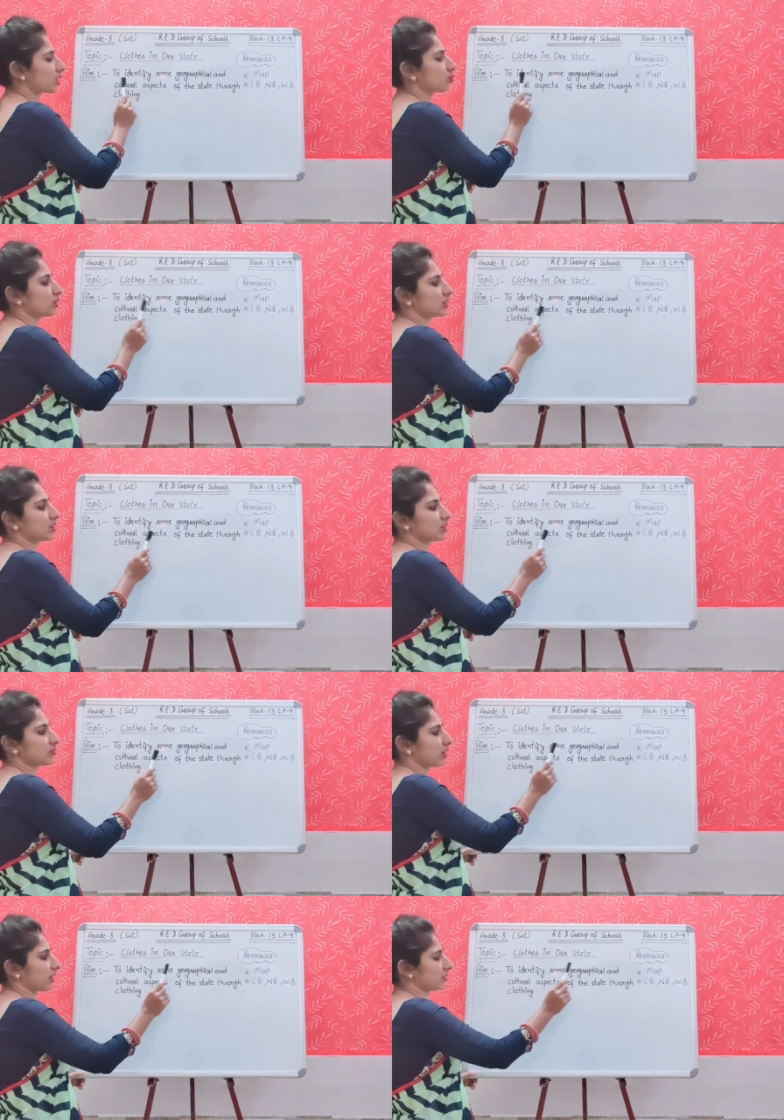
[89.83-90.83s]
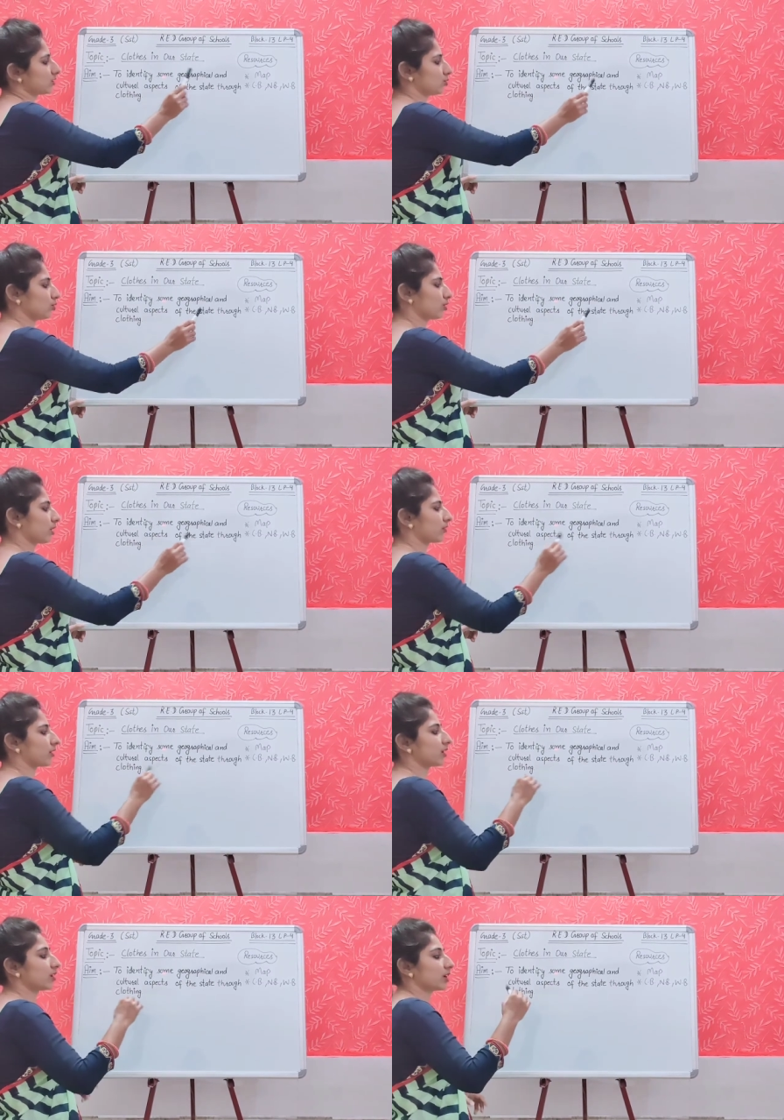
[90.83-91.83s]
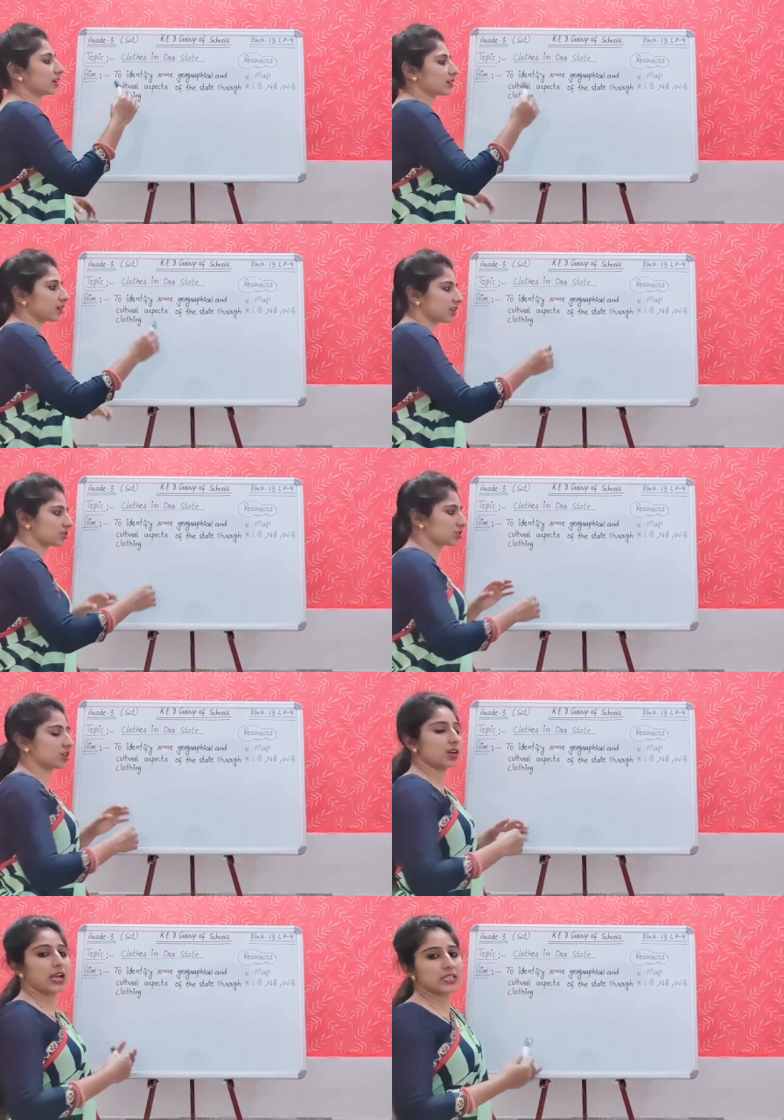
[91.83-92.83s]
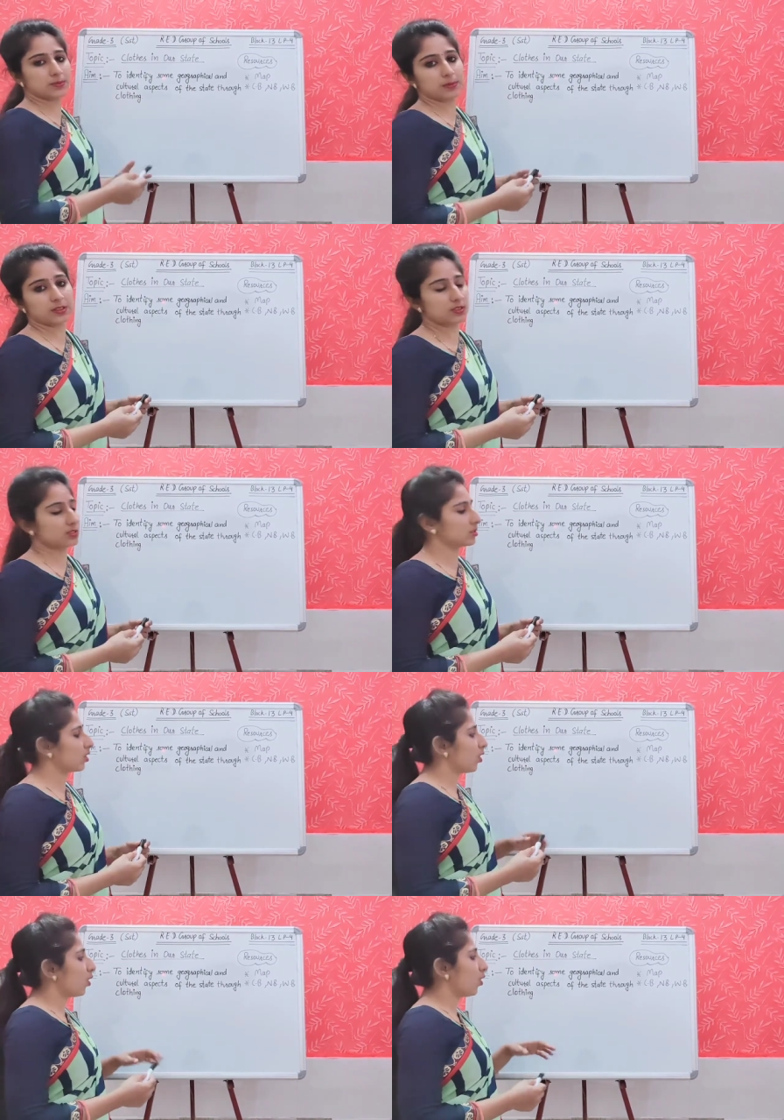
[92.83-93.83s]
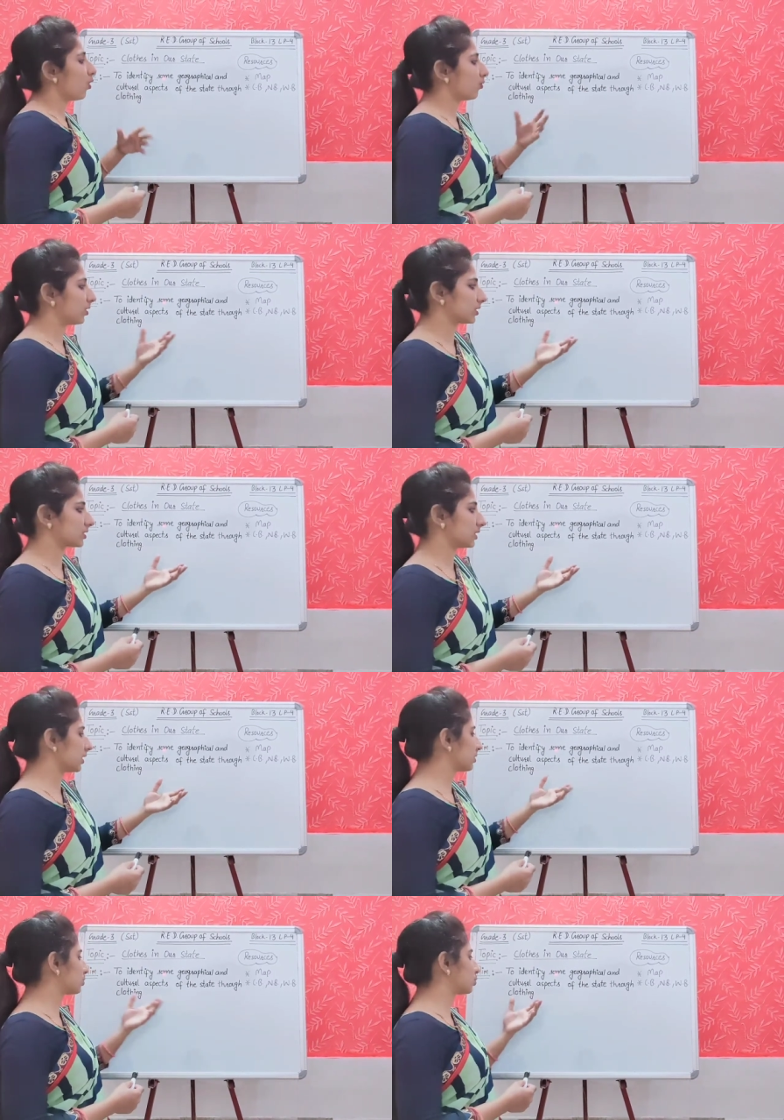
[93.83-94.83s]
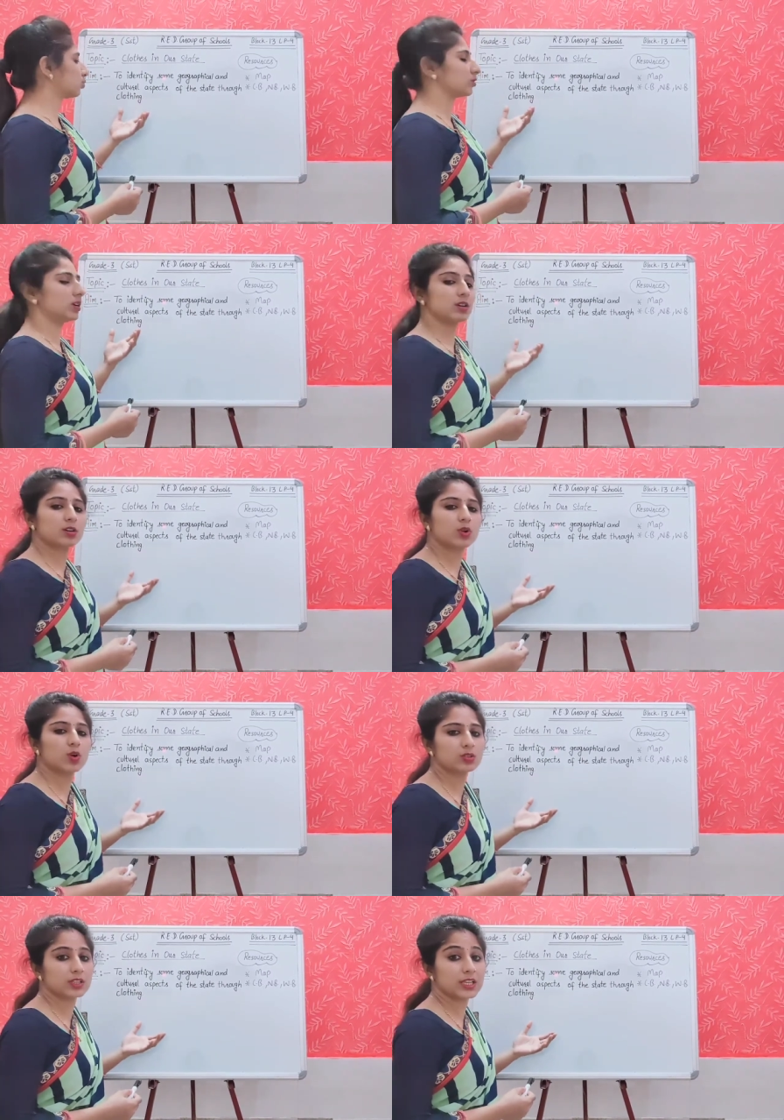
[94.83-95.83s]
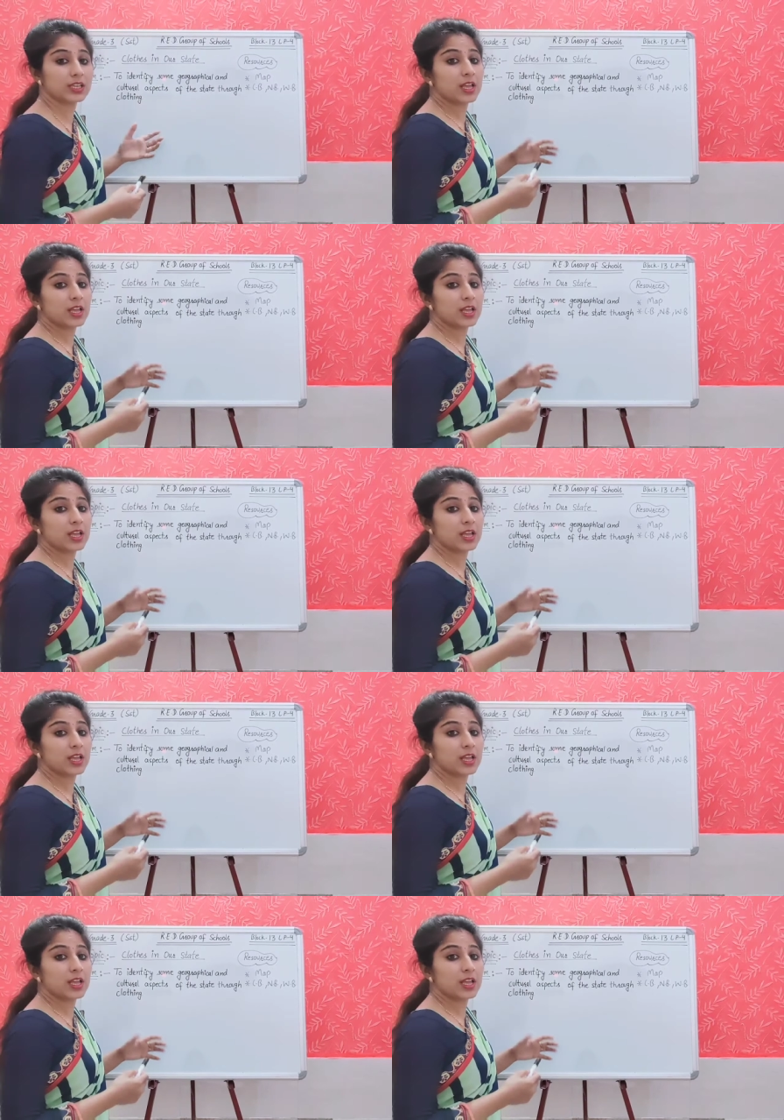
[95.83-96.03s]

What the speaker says: to identify the geographical and cultural aspects of a state through the clothing.